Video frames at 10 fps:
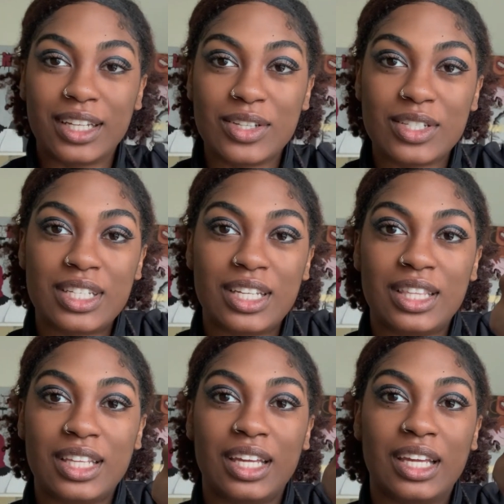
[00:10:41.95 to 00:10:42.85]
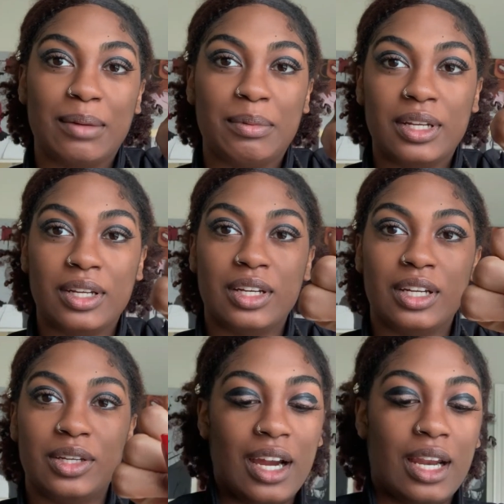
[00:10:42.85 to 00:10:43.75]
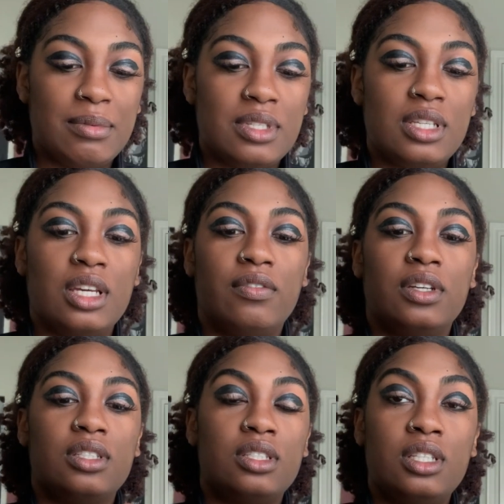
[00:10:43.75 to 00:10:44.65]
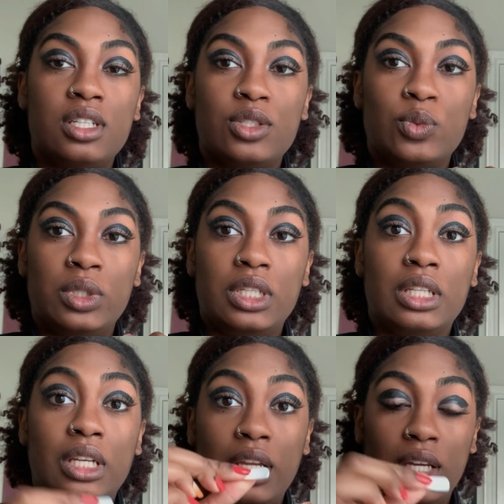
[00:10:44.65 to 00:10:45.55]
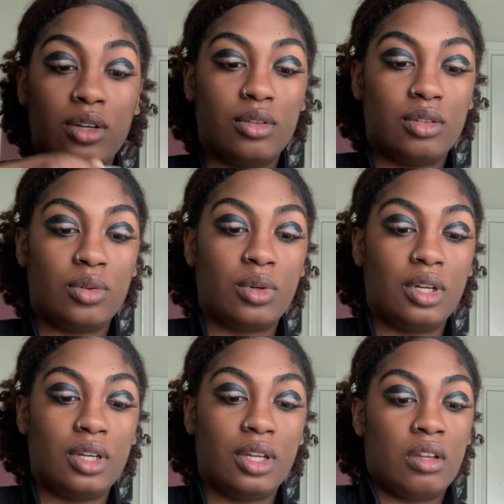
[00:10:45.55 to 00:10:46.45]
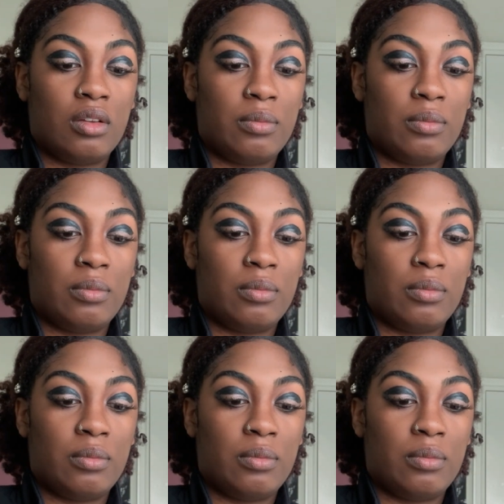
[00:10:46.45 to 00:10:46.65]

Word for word: the little sticky thing, I put it on there and I'm going to see if it sticks with the nail. Okay.